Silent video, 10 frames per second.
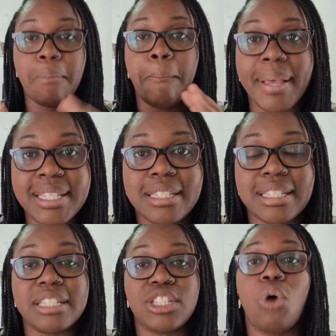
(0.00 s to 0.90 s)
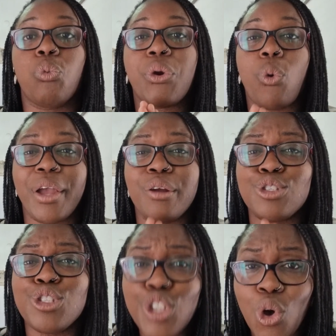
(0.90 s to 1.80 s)
a business that does not require
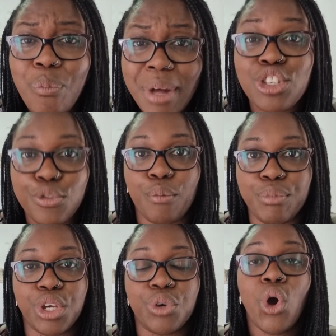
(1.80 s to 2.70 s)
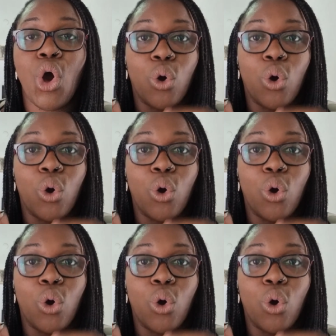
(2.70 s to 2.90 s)
so much from you,